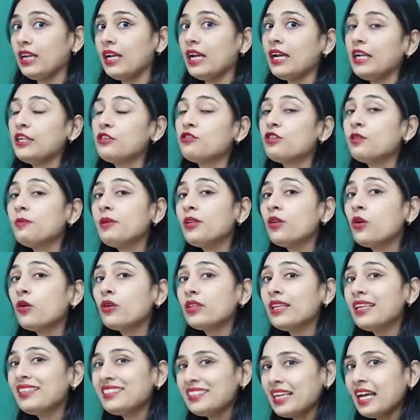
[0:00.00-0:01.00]
it will be known
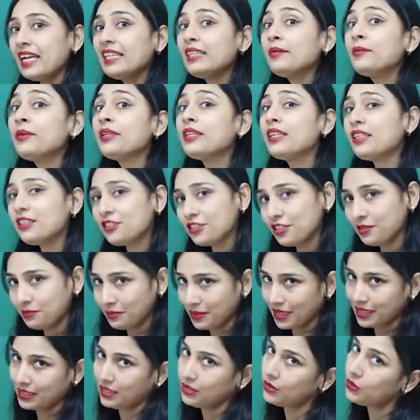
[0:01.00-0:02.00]
as elimination
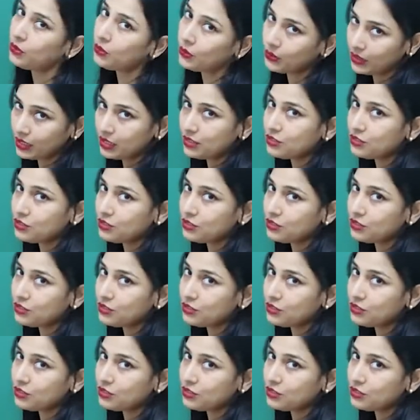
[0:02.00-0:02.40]
method. Okay